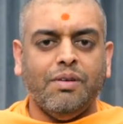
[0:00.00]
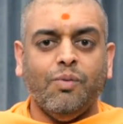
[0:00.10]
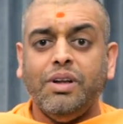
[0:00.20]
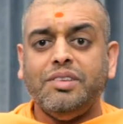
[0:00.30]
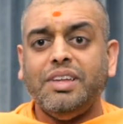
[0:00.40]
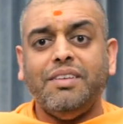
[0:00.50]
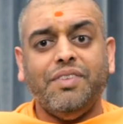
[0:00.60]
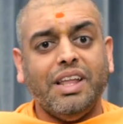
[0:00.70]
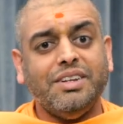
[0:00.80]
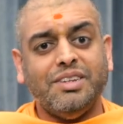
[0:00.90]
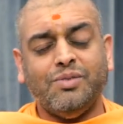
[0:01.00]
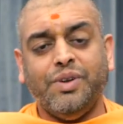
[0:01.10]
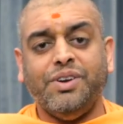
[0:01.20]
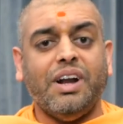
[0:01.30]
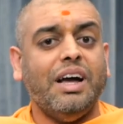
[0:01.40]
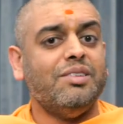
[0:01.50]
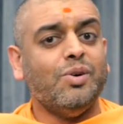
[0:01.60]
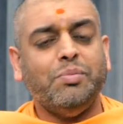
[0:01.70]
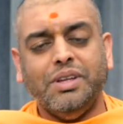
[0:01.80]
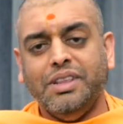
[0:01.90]
One set vanishes when your eyes
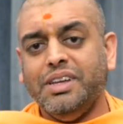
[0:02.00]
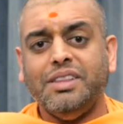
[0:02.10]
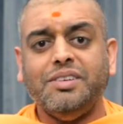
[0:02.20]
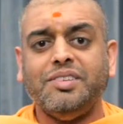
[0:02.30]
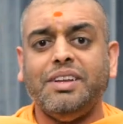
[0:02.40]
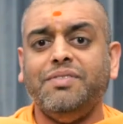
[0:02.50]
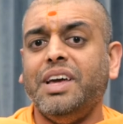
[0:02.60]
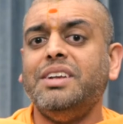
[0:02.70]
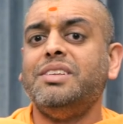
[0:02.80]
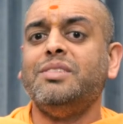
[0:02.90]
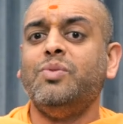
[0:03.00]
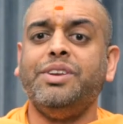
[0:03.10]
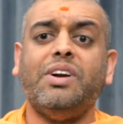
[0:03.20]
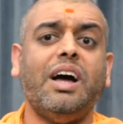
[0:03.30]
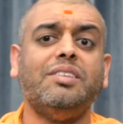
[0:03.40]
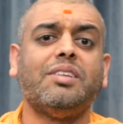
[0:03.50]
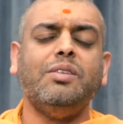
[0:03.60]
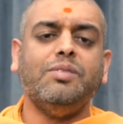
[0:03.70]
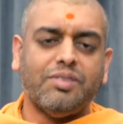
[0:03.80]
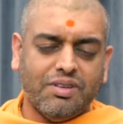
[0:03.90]
open, the other set vanishes when your eyes
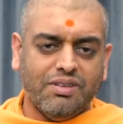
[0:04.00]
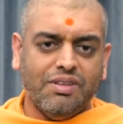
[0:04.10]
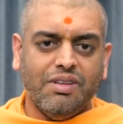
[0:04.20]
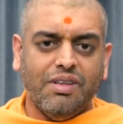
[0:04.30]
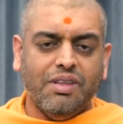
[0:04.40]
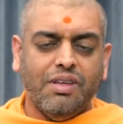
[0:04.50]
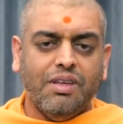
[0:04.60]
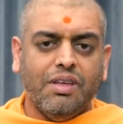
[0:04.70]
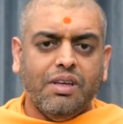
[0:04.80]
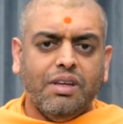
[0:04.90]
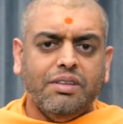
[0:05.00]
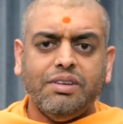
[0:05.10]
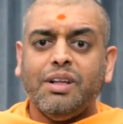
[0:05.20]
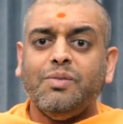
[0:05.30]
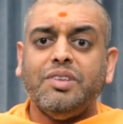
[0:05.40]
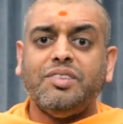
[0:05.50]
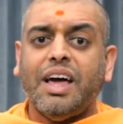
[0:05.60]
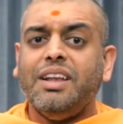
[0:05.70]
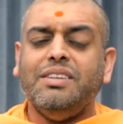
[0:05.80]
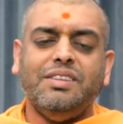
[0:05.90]
close. Janak was
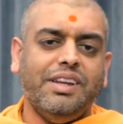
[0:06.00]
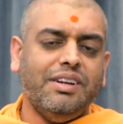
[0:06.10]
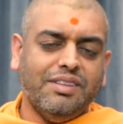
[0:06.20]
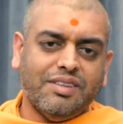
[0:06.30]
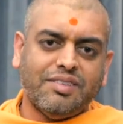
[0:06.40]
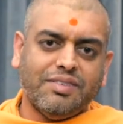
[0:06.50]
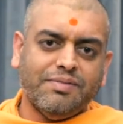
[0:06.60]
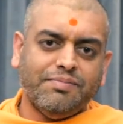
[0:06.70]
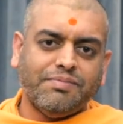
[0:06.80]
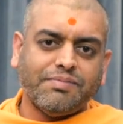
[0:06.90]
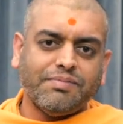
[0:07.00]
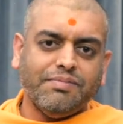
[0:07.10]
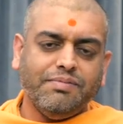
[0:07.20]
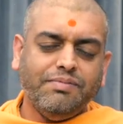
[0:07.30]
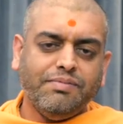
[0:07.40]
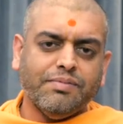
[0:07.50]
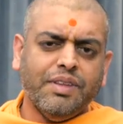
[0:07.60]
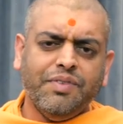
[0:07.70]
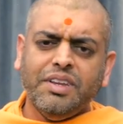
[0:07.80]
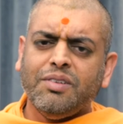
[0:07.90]
saddened to hear this.
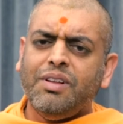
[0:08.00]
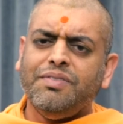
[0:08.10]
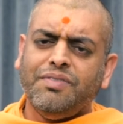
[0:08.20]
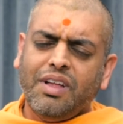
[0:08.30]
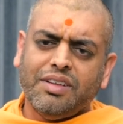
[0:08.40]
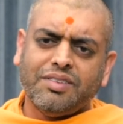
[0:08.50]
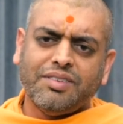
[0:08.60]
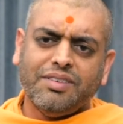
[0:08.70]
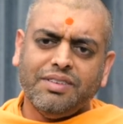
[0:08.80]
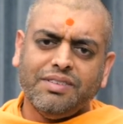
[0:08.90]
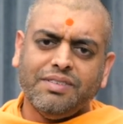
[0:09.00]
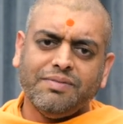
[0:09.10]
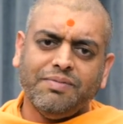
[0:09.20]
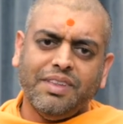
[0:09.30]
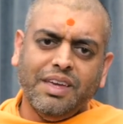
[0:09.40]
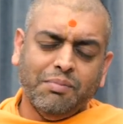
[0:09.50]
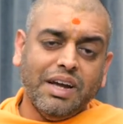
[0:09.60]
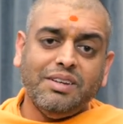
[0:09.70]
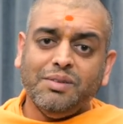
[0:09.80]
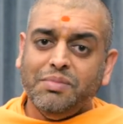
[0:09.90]
If it is all false, am
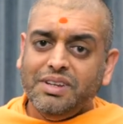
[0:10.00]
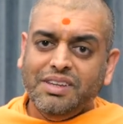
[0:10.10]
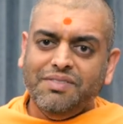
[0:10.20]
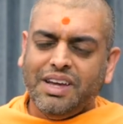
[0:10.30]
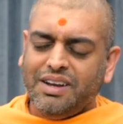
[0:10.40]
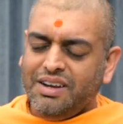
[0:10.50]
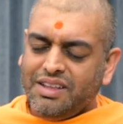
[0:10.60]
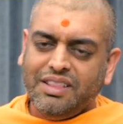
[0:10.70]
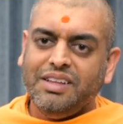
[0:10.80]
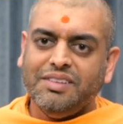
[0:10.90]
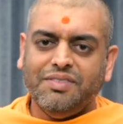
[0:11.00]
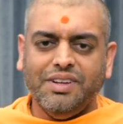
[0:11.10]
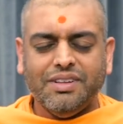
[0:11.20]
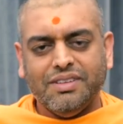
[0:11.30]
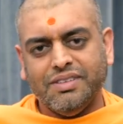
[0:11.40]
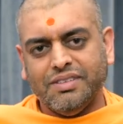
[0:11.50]
I to believe that nothing is real?